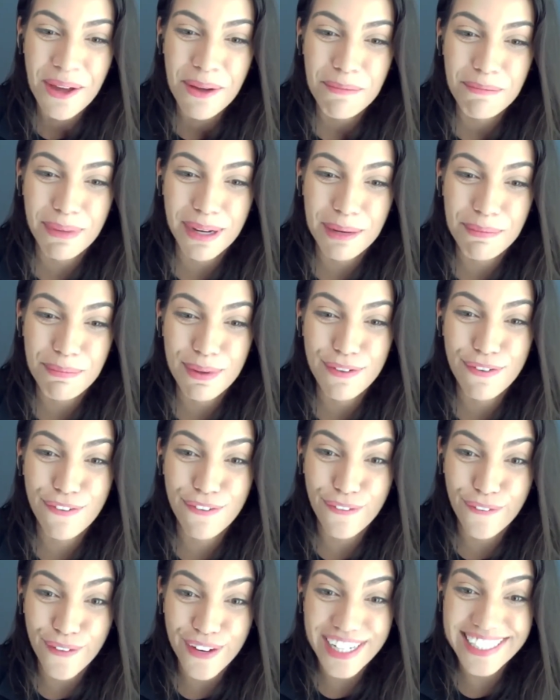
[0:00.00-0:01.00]
But
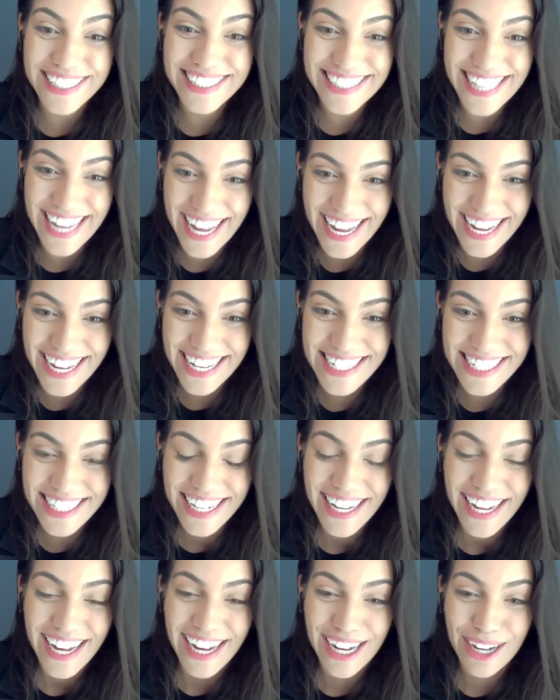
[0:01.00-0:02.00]
before that,
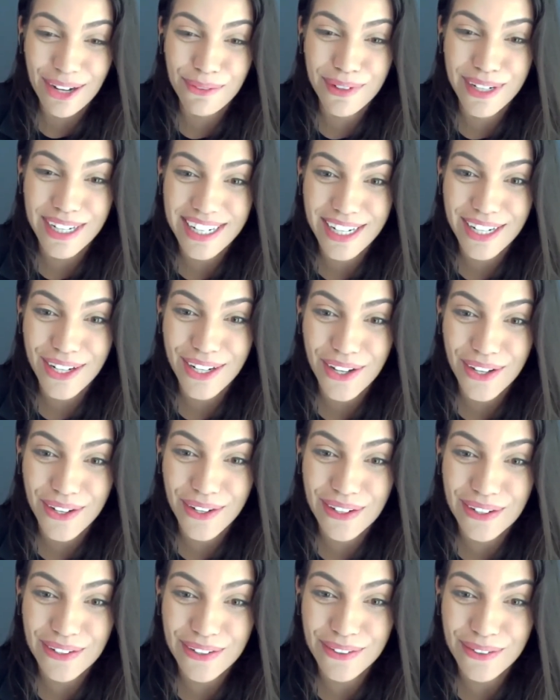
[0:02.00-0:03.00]
I wanna
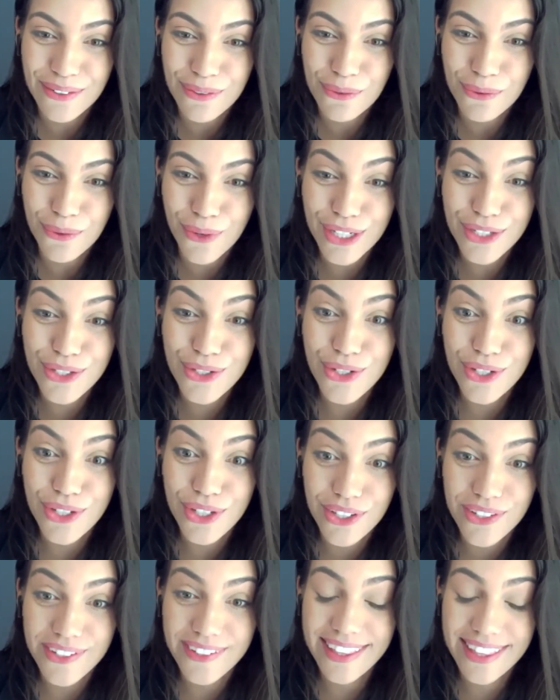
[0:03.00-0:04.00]
know, what do
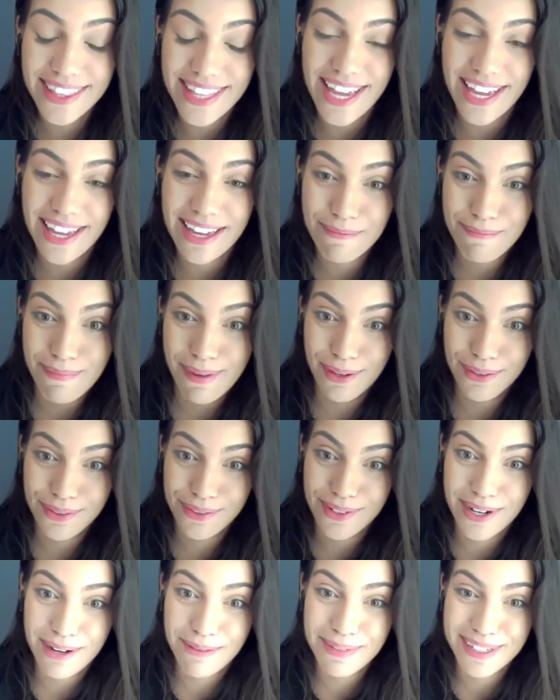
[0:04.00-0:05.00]
you think about
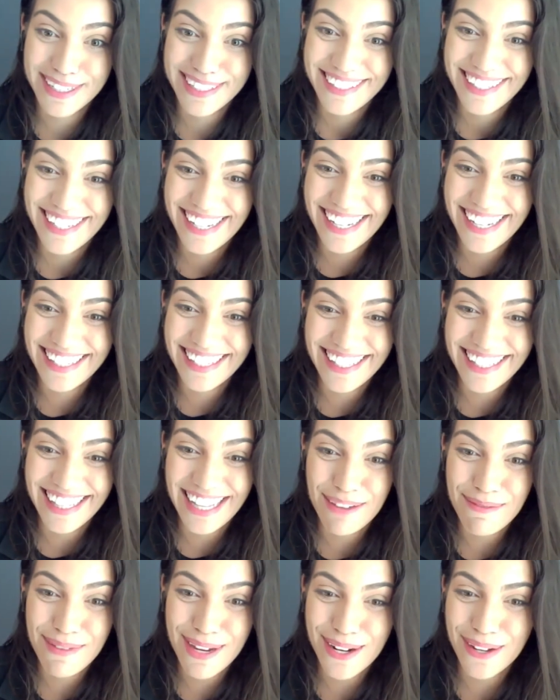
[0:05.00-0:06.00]
grammar? And
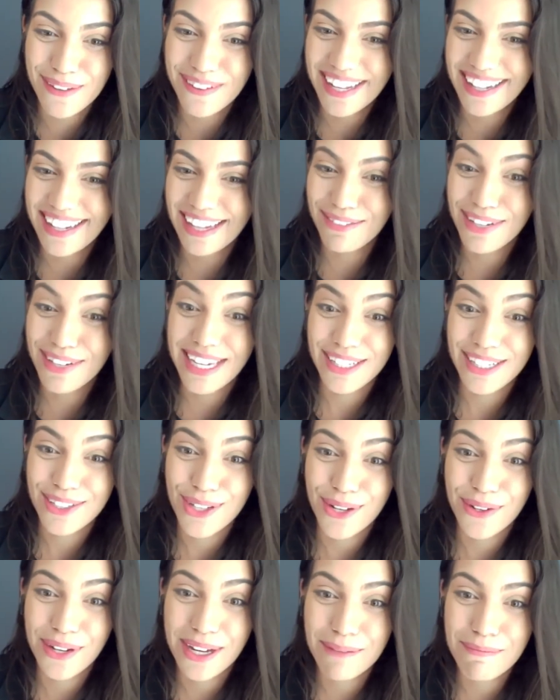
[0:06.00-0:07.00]
let me know, and then we can
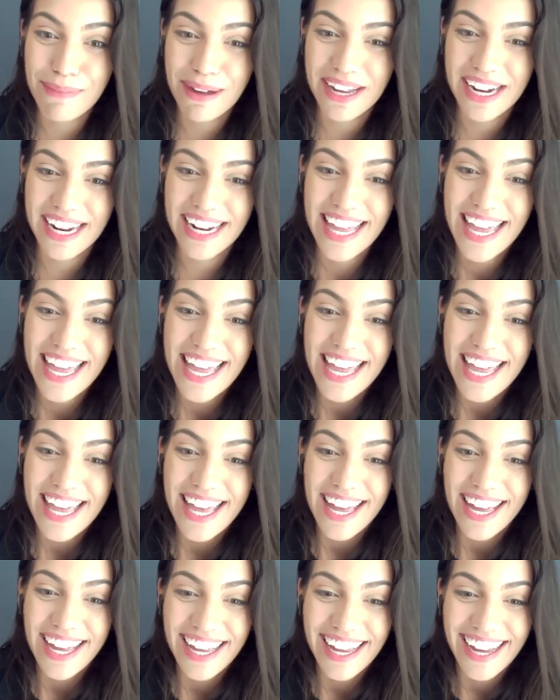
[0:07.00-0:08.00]
talk about it.
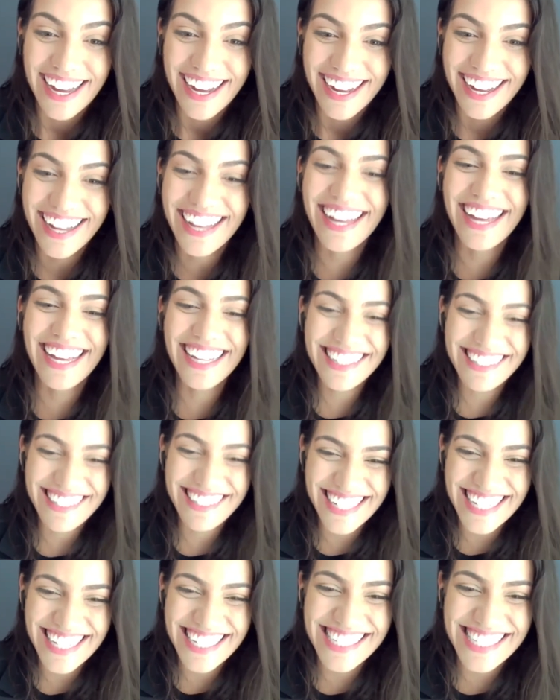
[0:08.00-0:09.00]

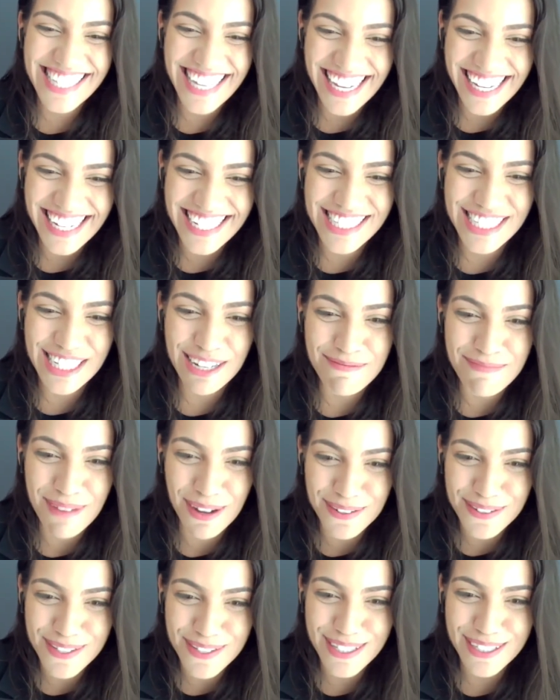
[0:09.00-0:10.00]
Do you say it's a
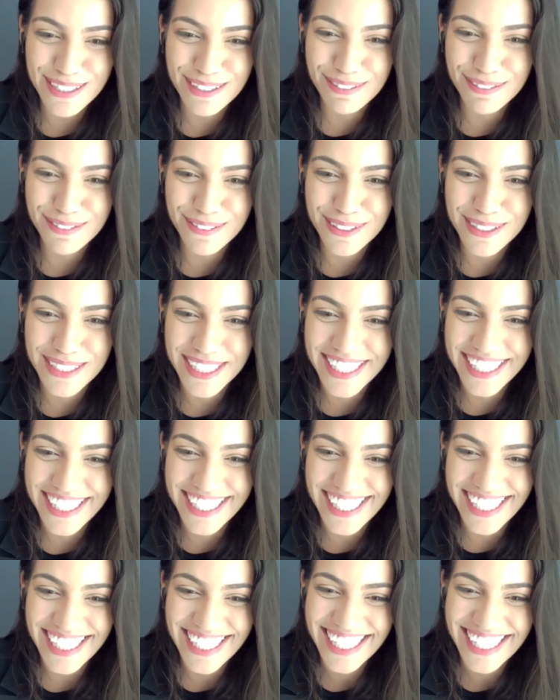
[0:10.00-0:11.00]
monster for
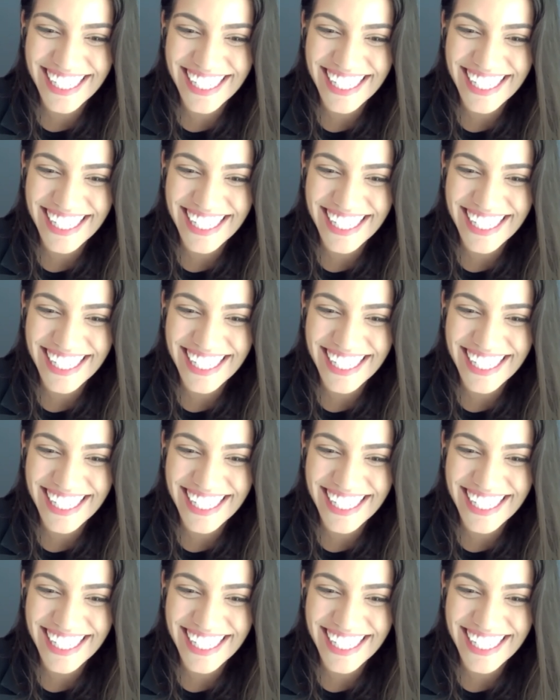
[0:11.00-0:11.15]
her?